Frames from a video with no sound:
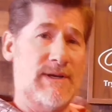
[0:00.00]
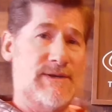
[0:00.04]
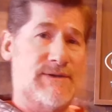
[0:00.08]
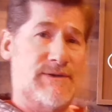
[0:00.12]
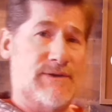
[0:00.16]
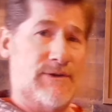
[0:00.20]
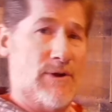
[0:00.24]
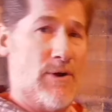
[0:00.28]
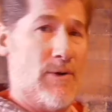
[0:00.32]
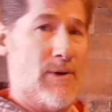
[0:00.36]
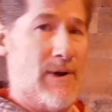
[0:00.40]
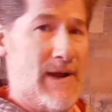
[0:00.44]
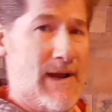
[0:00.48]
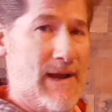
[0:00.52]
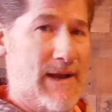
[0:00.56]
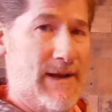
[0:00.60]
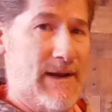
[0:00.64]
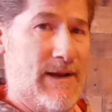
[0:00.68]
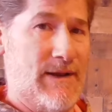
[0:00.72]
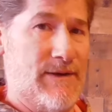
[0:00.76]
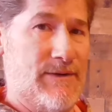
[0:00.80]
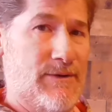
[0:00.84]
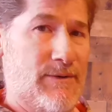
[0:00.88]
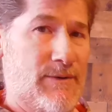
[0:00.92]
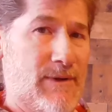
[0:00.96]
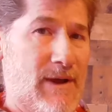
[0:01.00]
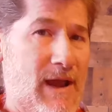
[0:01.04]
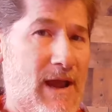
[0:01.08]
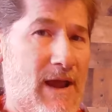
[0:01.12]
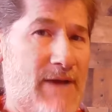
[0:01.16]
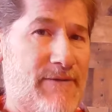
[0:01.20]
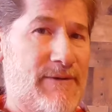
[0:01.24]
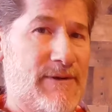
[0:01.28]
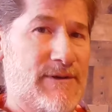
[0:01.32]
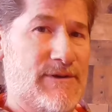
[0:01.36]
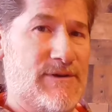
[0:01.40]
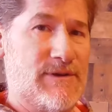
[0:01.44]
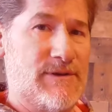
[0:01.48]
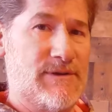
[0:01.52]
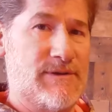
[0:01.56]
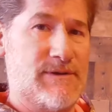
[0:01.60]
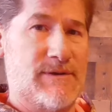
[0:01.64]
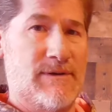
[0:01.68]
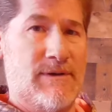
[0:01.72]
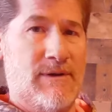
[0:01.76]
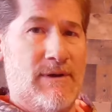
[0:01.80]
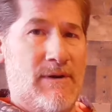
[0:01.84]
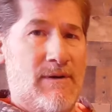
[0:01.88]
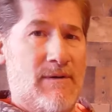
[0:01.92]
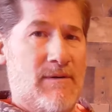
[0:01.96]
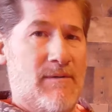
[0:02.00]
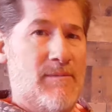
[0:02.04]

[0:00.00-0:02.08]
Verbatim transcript: is to go ahead and do half hitches.